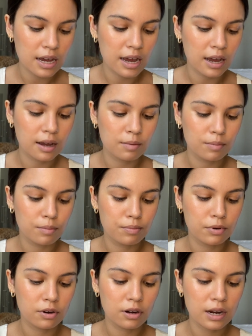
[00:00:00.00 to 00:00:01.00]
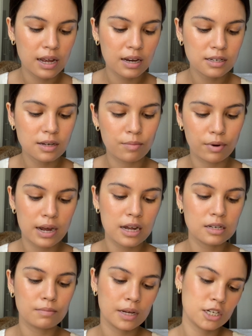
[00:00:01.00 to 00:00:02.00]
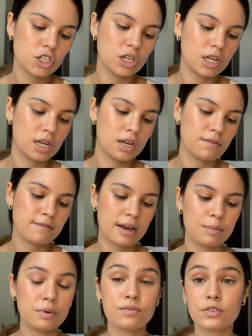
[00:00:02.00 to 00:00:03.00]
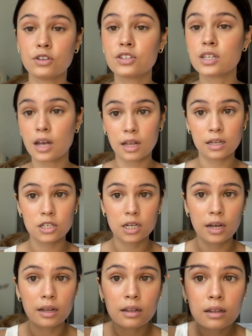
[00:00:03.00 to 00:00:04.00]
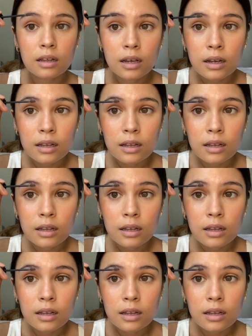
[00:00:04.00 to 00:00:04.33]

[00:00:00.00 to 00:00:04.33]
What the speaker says: a Brunette Brow Dimension Fiber Infused Color Gel.